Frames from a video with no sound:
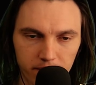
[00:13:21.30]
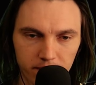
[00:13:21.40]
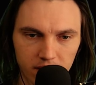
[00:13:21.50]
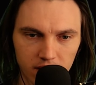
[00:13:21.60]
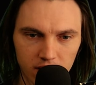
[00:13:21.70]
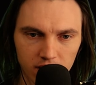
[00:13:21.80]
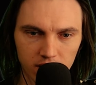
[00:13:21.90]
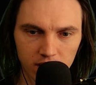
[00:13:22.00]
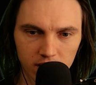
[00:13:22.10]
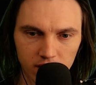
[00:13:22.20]

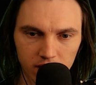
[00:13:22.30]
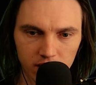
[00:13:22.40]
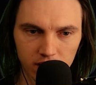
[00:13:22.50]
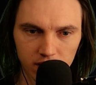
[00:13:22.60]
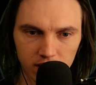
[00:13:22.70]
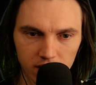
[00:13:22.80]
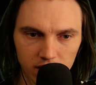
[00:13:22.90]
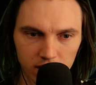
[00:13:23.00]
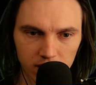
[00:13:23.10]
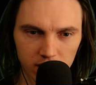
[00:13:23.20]

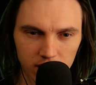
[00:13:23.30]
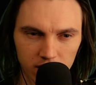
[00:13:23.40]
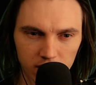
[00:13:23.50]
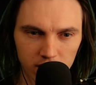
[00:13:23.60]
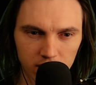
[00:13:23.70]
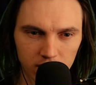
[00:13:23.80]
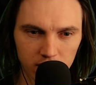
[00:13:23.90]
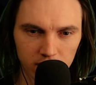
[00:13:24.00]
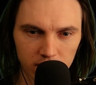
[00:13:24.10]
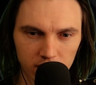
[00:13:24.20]

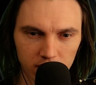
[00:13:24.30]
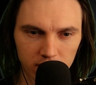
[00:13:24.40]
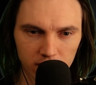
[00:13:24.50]
Nothing is said.